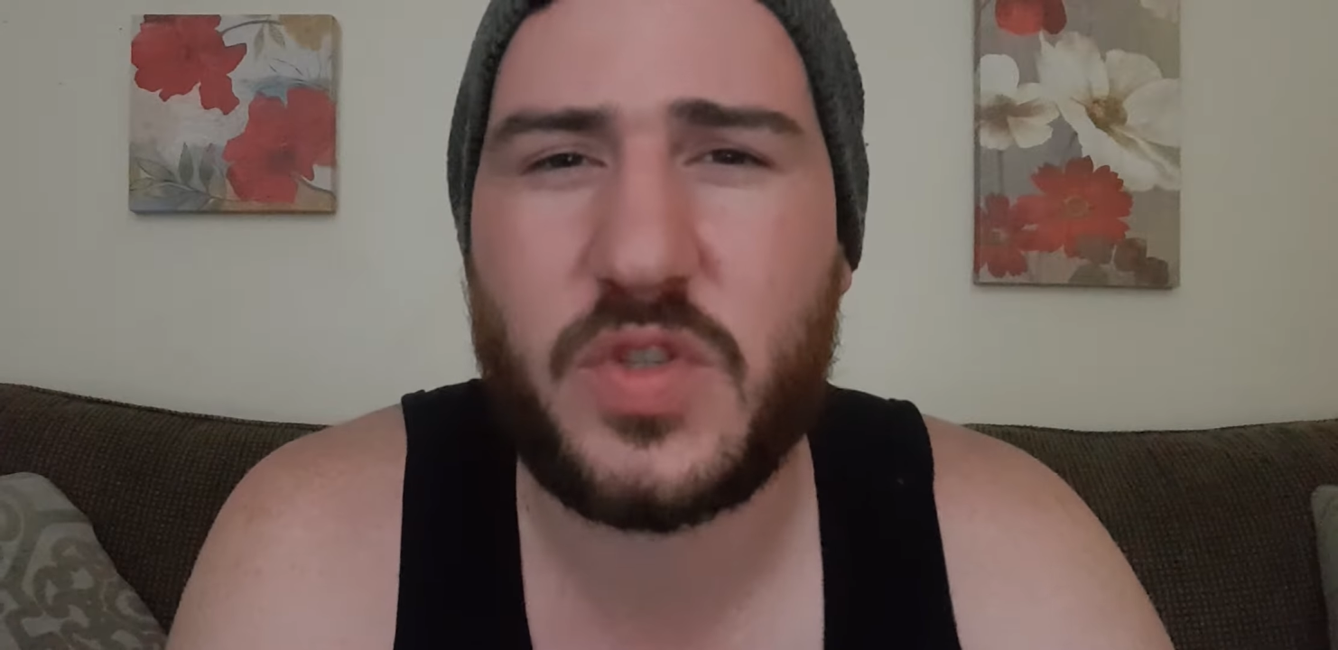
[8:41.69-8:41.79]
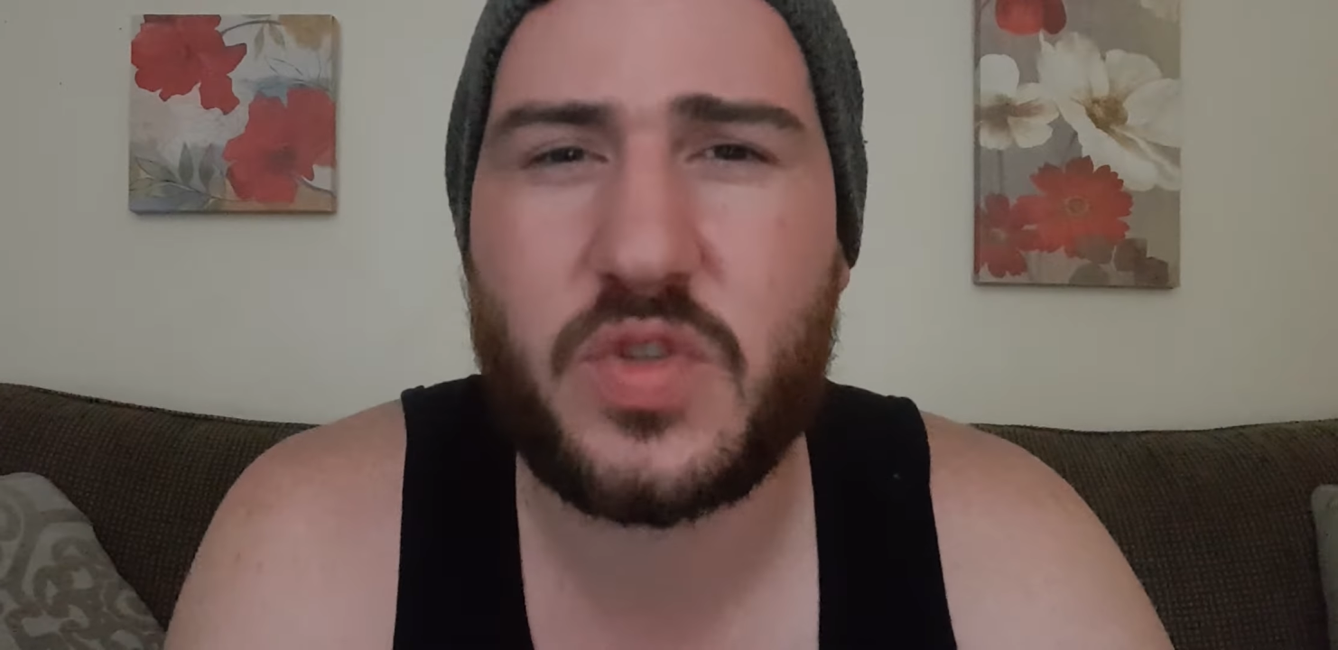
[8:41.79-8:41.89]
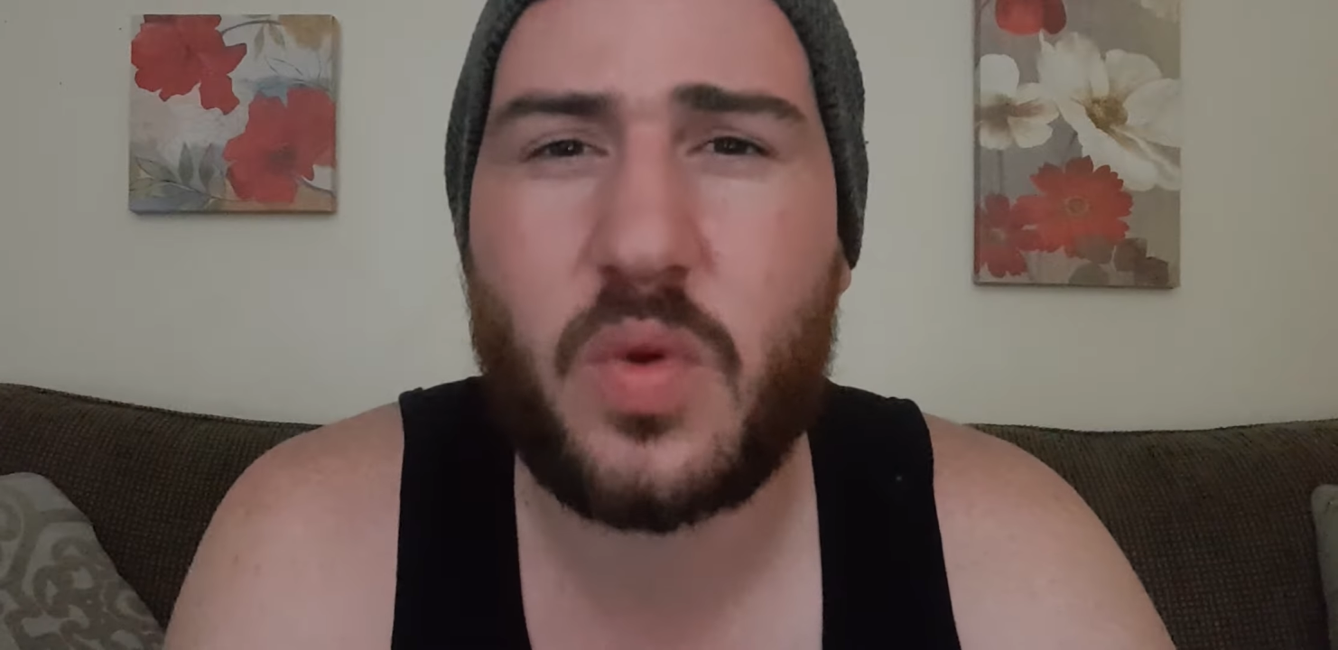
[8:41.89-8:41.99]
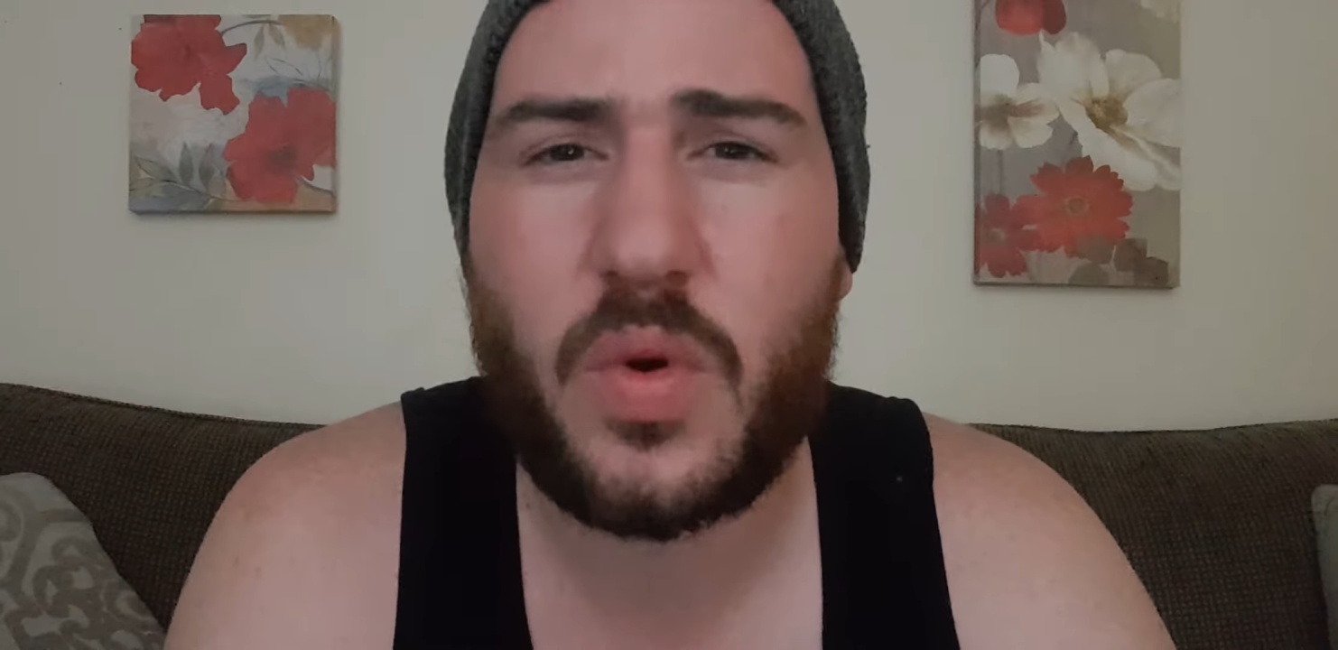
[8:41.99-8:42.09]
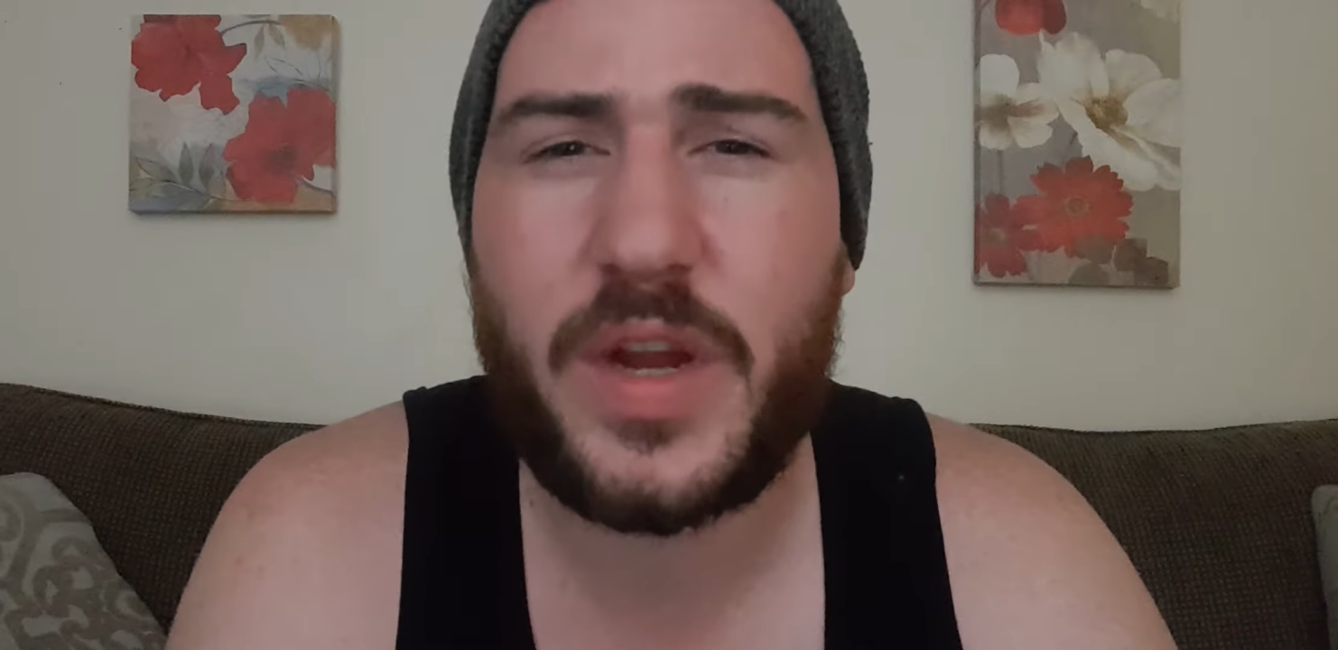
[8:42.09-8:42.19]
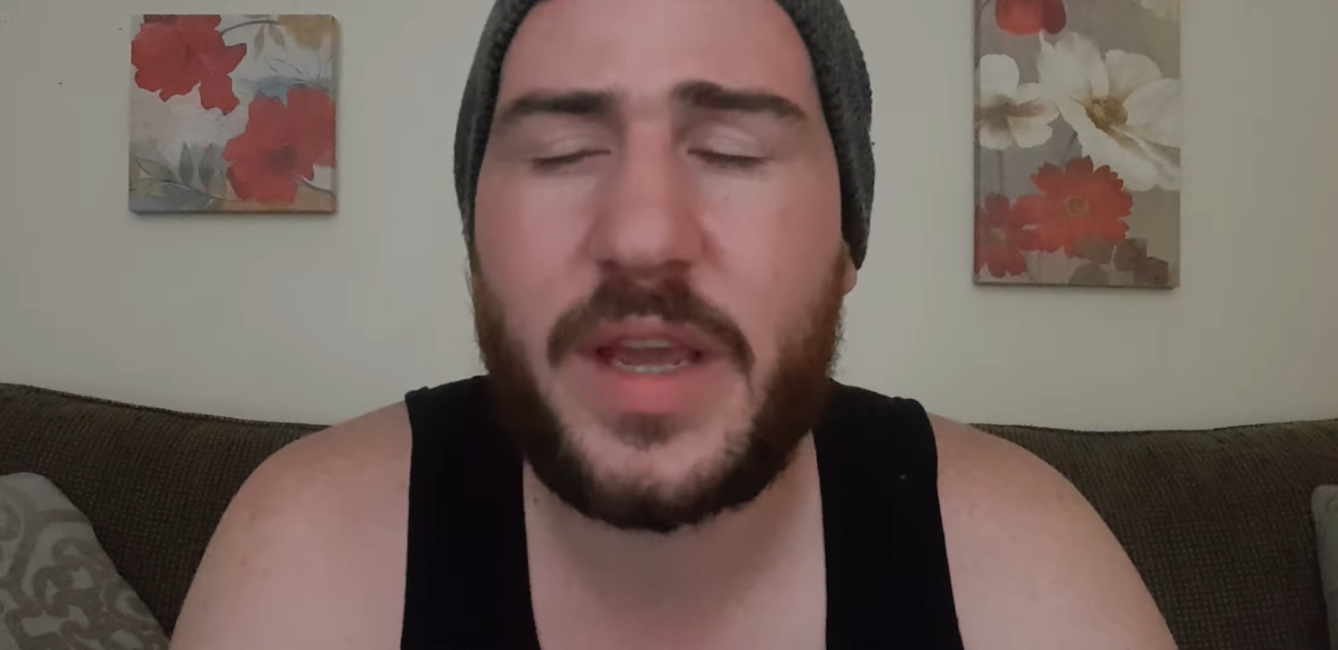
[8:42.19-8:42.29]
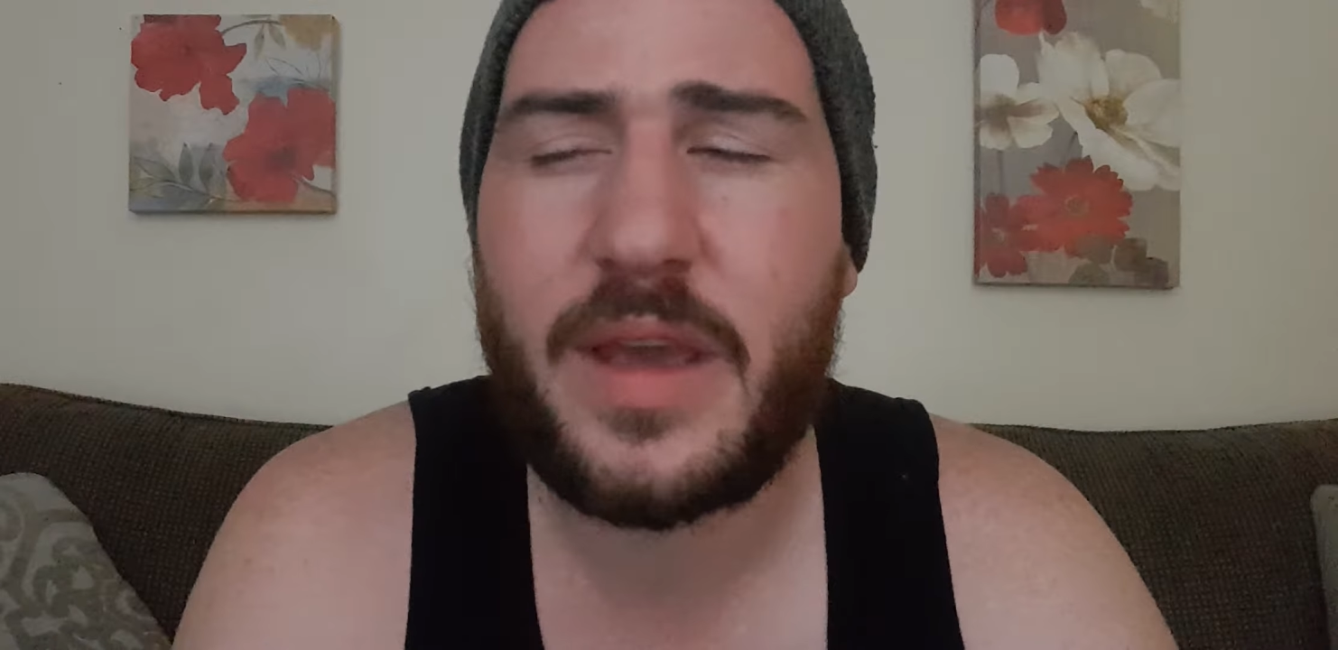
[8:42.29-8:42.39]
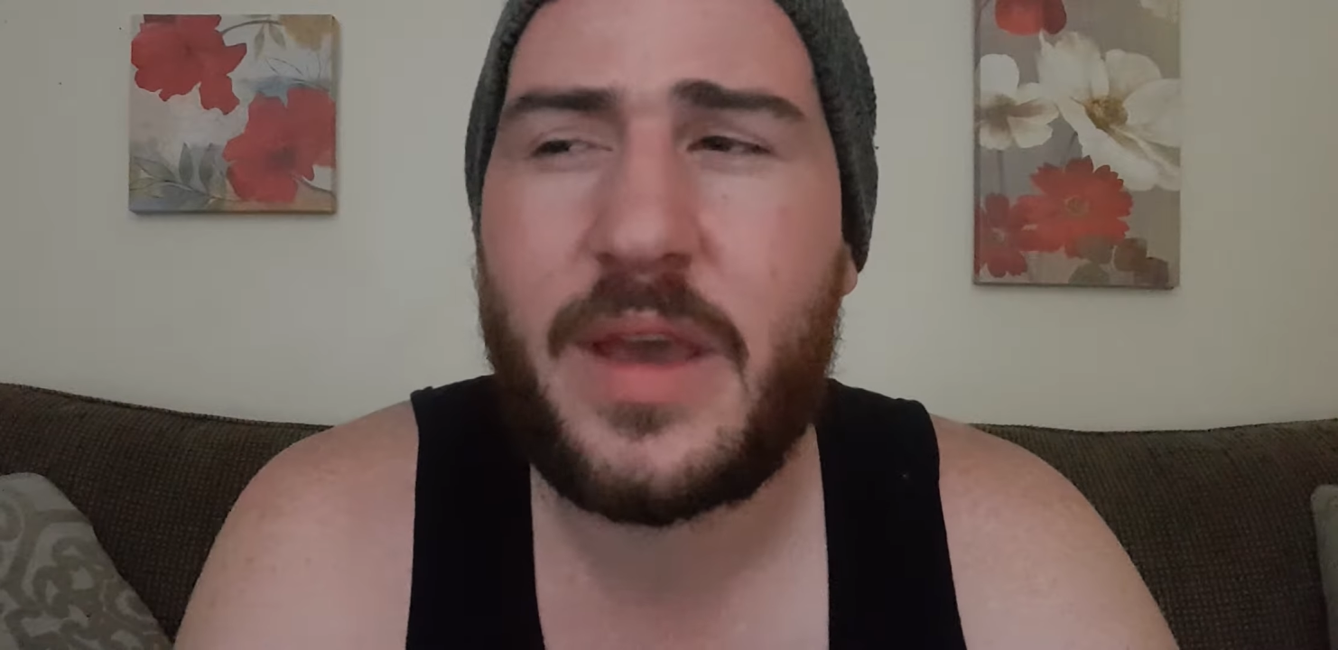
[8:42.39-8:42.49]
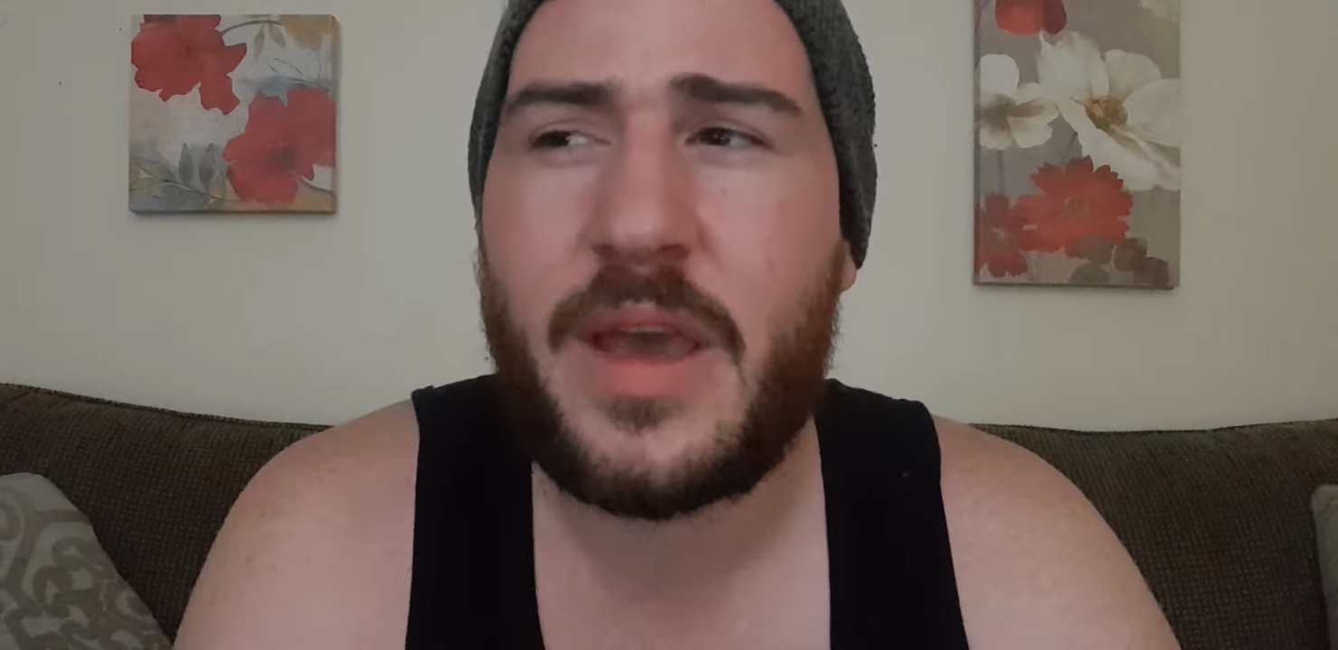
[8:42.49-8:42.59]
story.